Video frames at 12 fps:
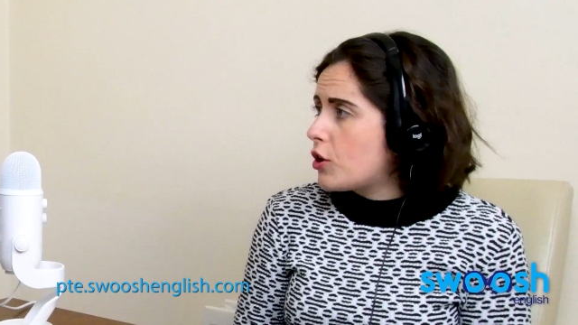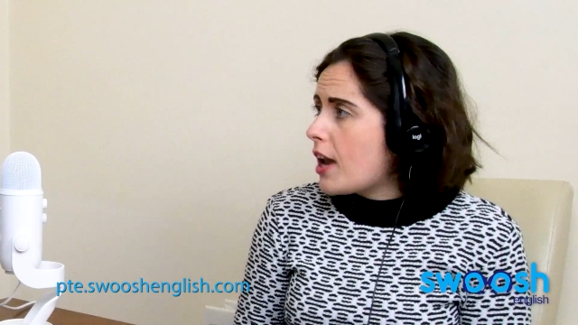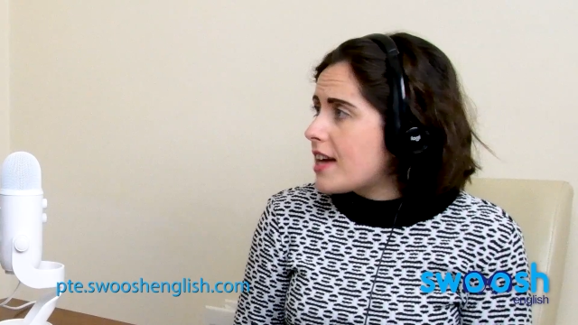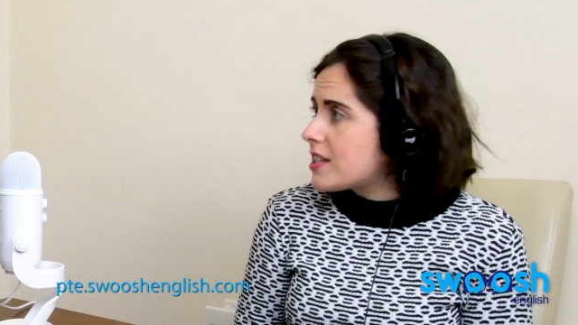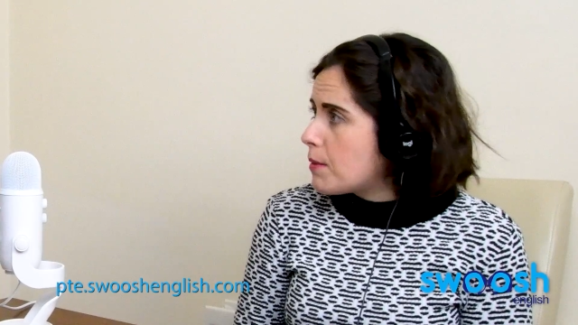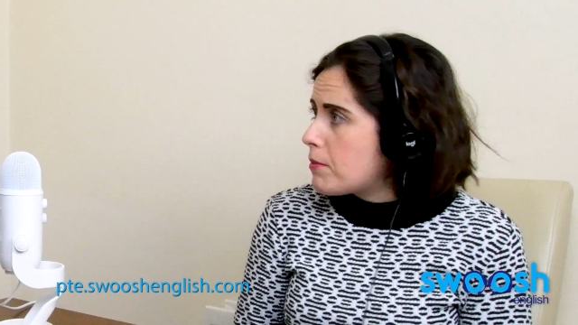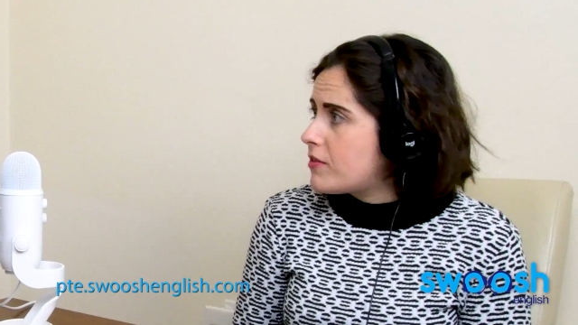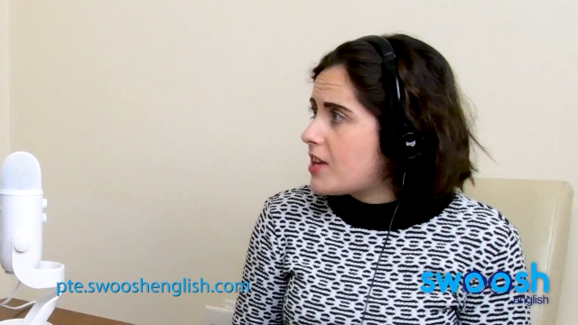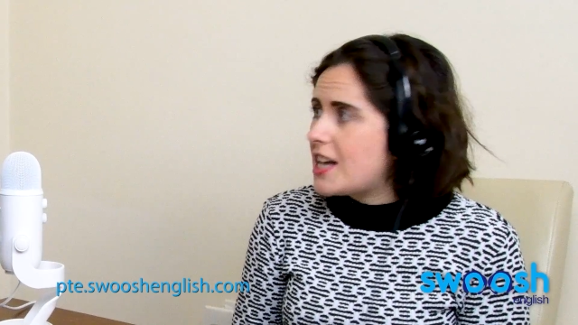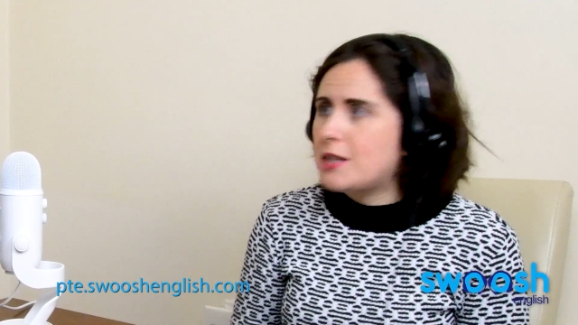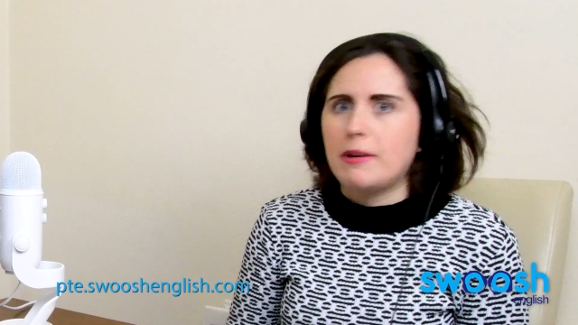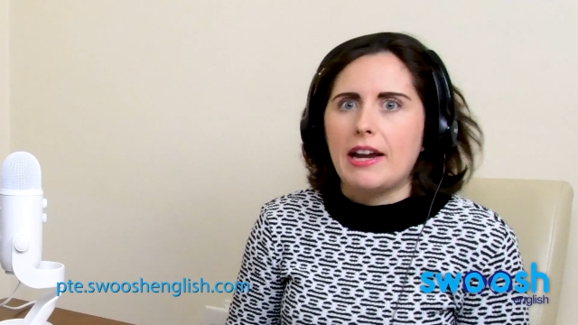your last couple of
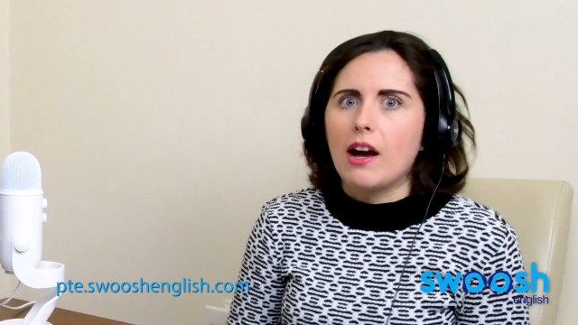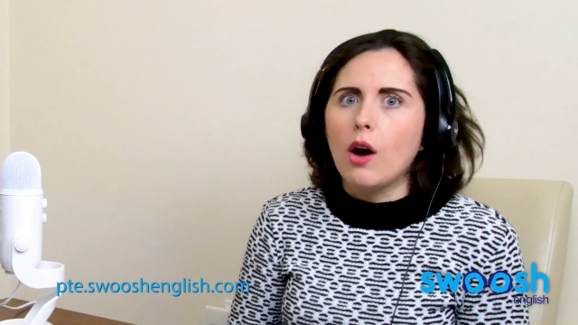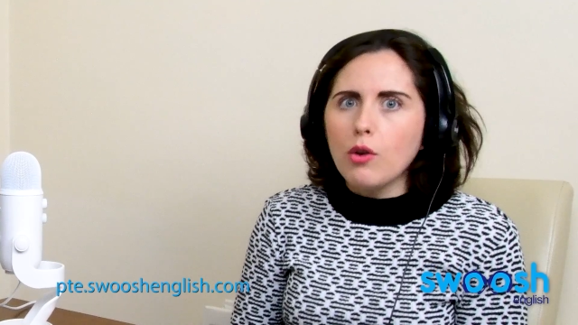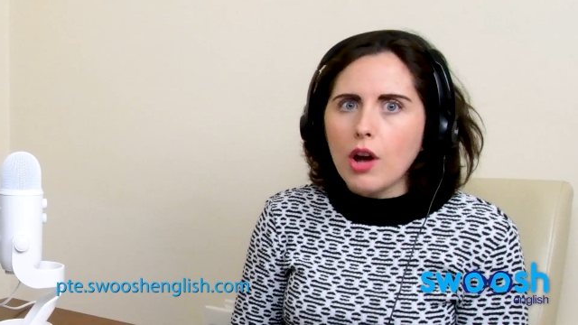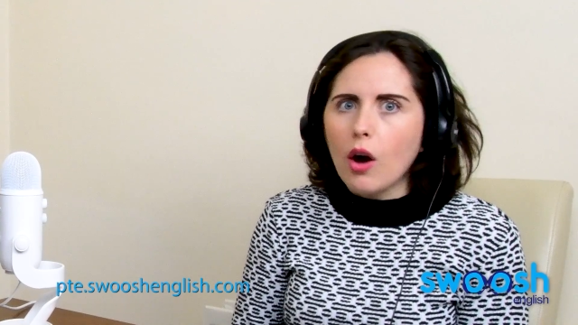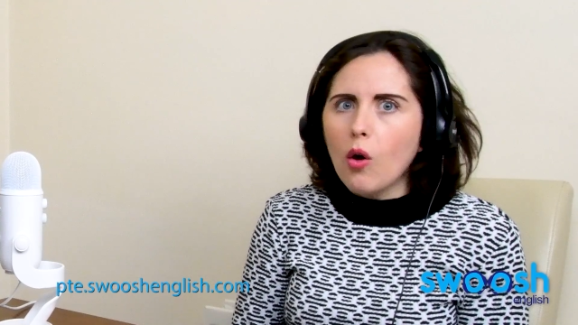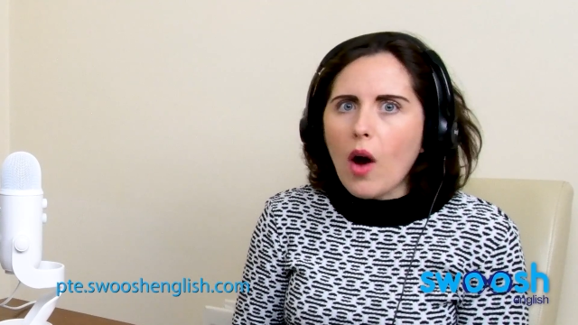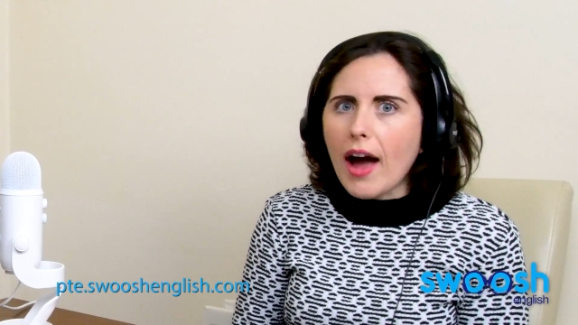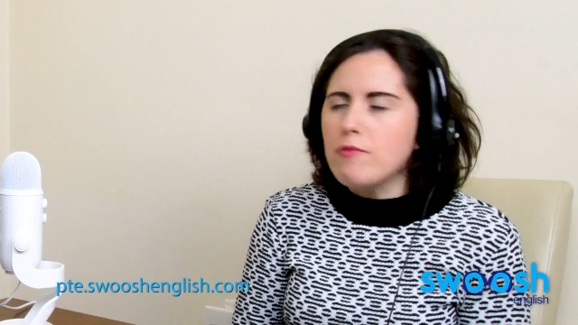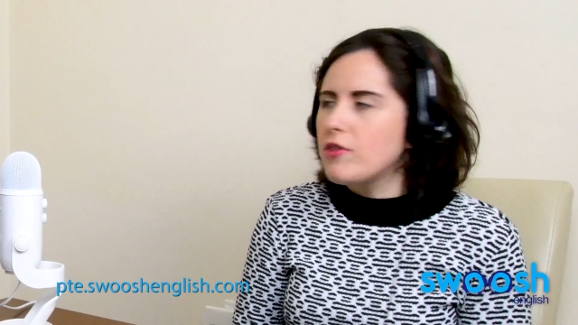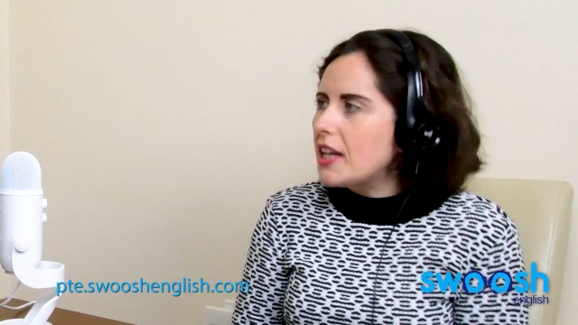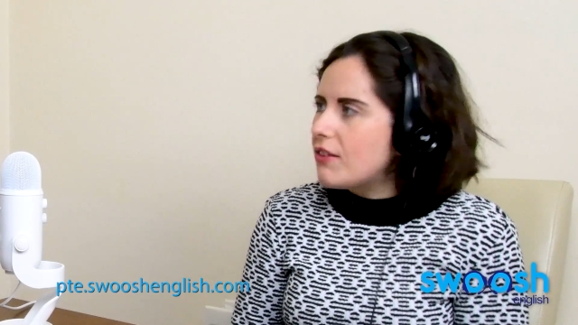tasks being like, oh no,
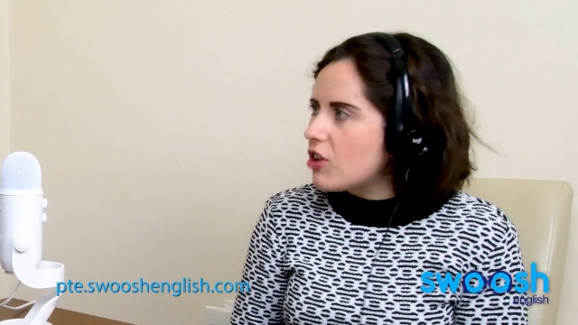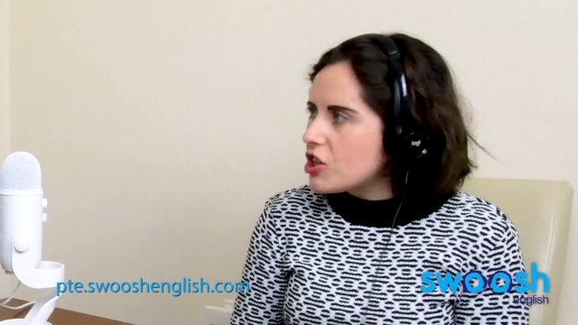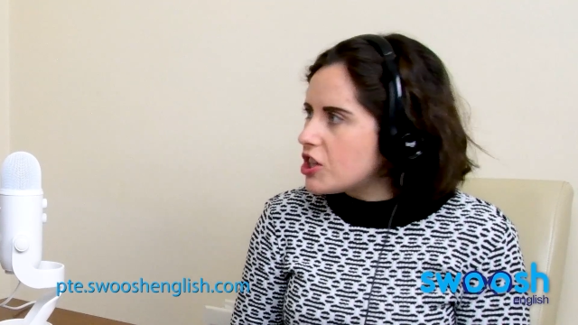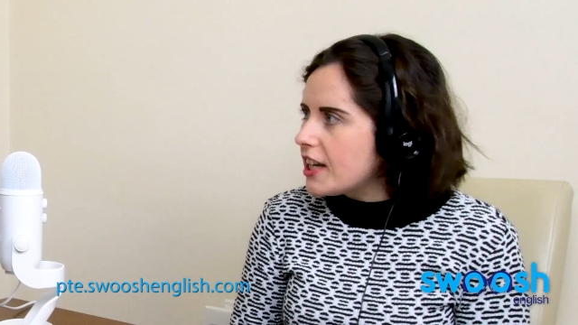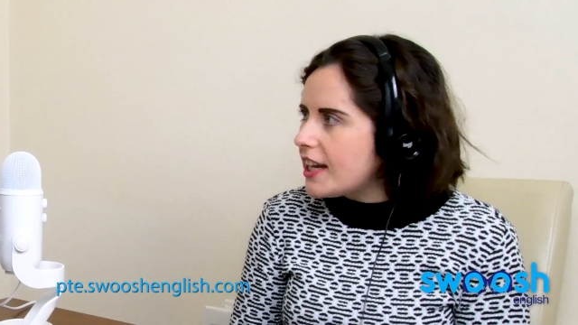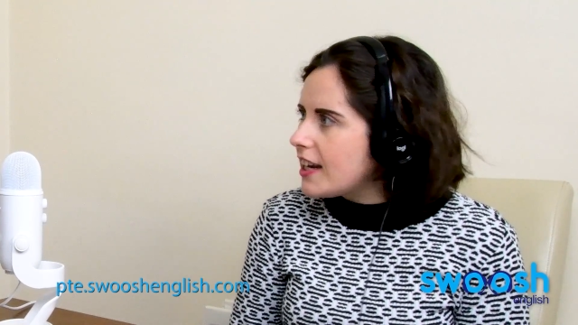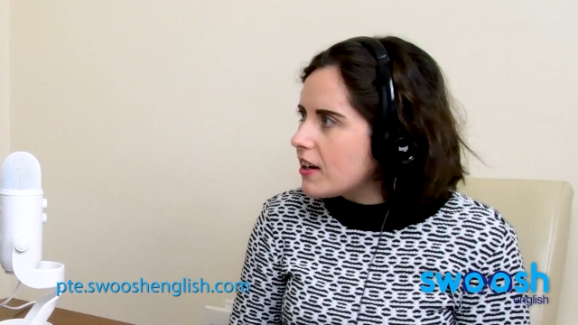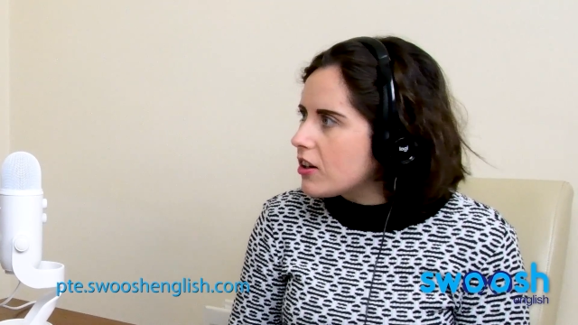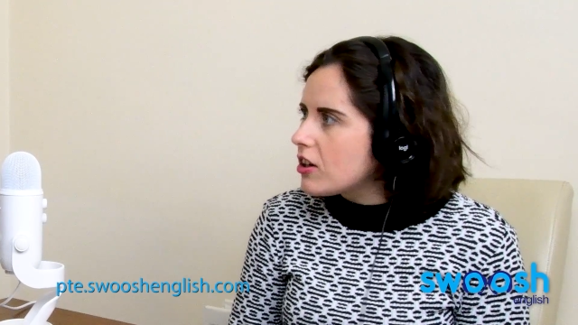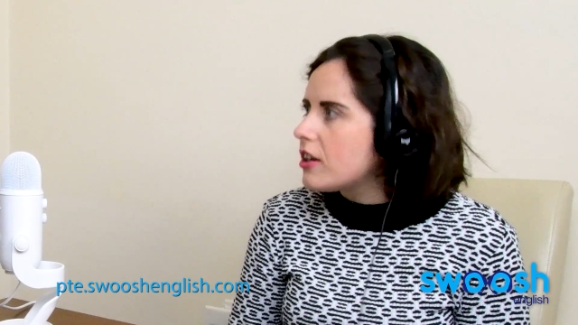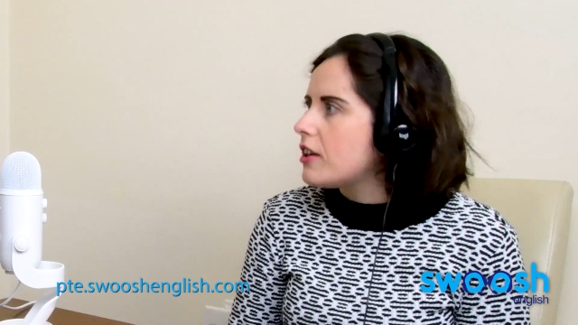I'm really rushing here,